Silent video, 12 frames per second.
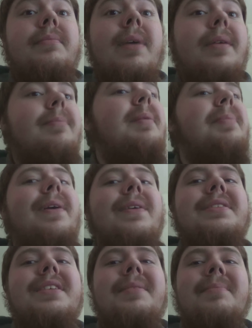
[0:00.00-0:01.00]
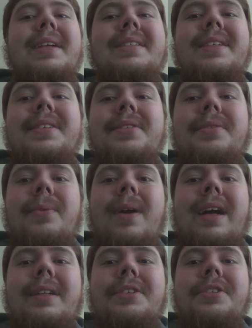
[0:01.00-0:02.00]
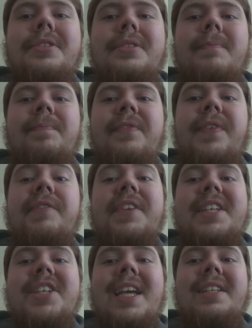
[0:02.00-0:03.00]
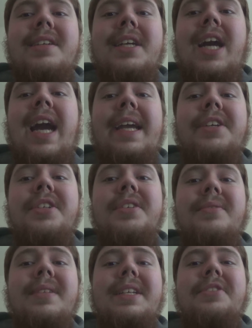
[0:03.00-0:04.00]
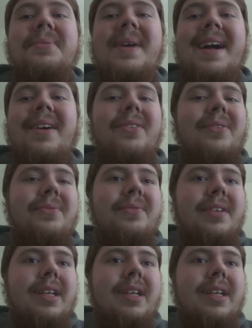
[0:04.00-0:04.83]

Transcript: my parents let my sister watch 50 Shades of Grey. She's only 12.